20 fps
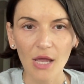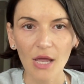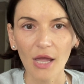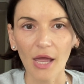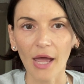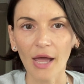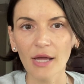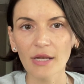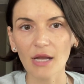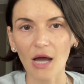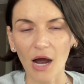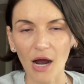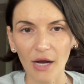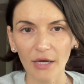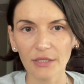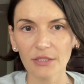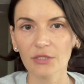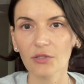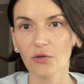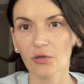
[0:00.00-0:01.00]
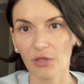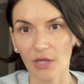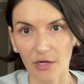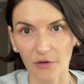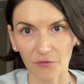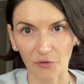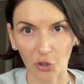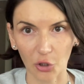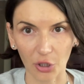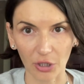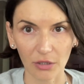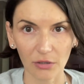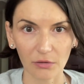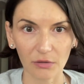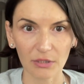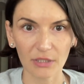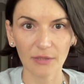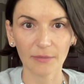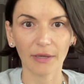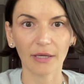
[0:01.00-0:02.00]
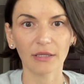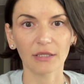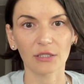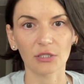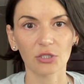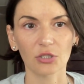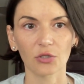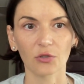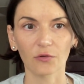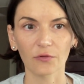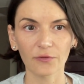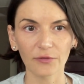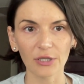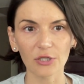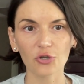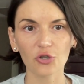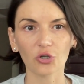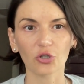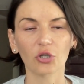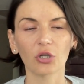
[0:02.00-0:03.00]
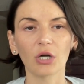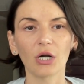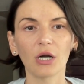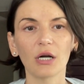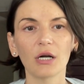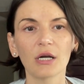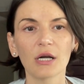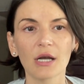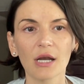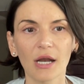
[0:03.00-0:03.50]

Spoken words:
And I saw a lot of articles about this new feature,